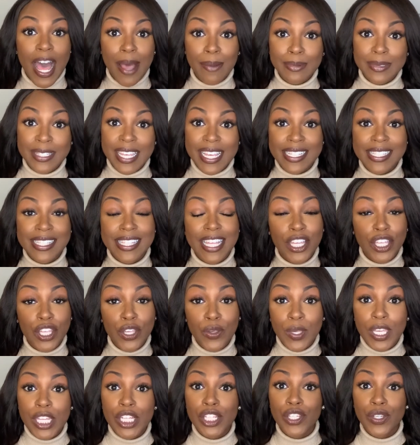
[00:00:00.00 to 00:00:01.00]
updates that
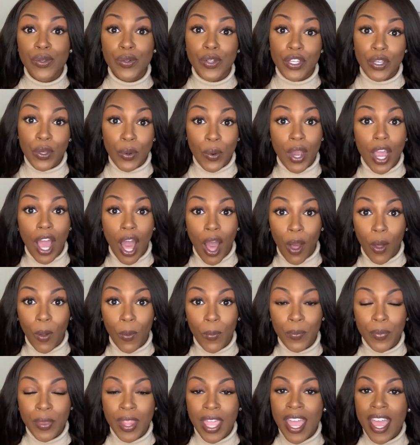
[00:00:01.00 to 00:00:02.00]
you can do to your home.